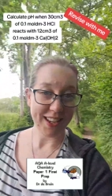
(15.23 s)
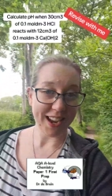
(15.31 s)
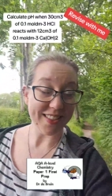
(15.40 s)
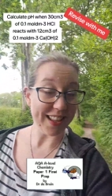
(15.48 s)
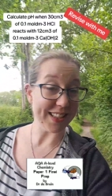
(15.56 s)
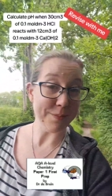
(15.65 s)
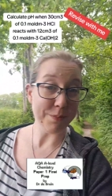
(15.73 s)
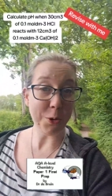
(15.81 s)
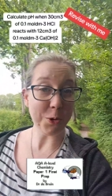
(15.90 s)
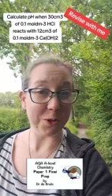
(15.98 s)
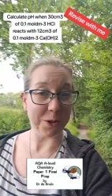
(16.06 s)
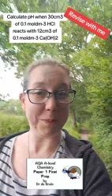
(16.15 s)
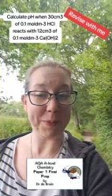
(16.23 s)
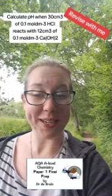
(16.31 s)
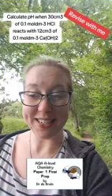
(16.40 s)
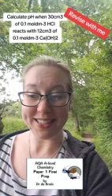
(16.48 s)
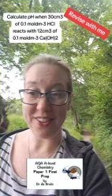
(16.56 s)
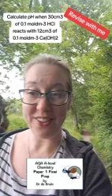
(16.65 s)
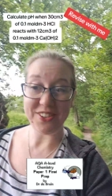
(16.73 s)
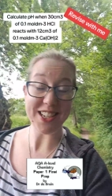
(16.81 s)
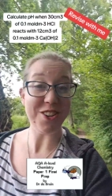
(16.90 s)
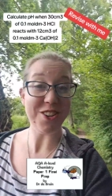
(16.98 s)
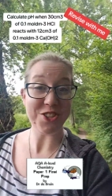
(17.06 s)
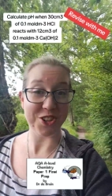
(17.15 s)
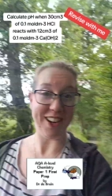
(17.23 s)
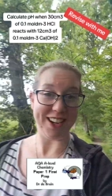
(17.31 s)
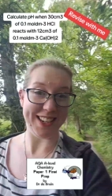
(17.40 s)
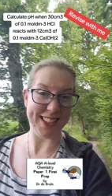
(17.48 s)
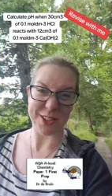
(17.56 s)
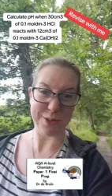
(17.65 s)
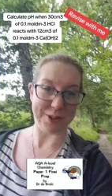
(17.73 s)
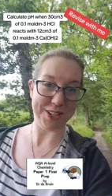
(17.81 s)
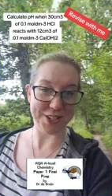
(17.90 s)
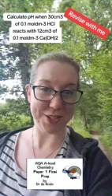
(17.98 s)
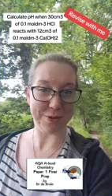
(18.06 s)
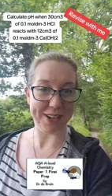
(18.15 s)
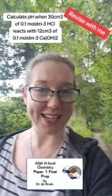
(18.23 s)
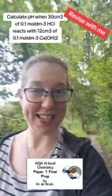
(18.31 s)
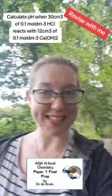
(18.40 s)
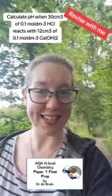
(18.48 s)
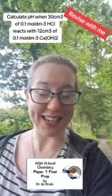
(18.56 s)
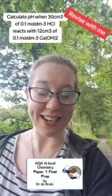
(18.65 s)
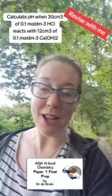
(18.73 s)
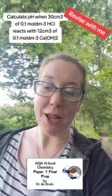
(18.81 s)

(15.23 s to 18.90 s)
And that's important because if it's hydrogen ions, this question is quite easy,